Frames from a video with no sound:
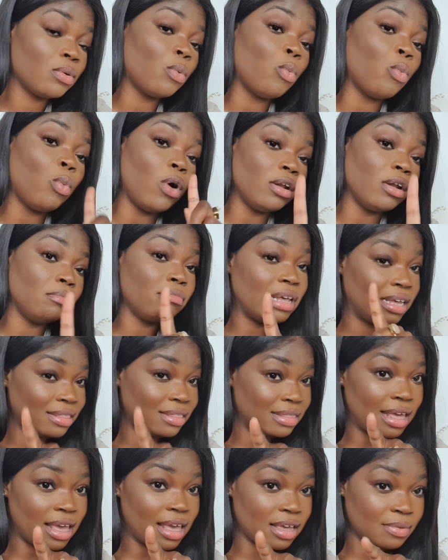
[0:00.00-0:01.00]
One big
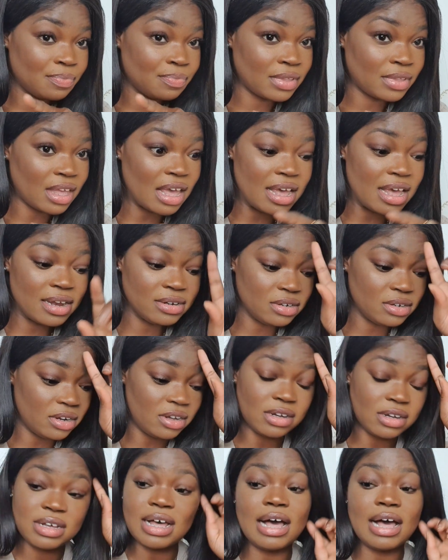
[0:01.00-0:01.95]
thing, and look,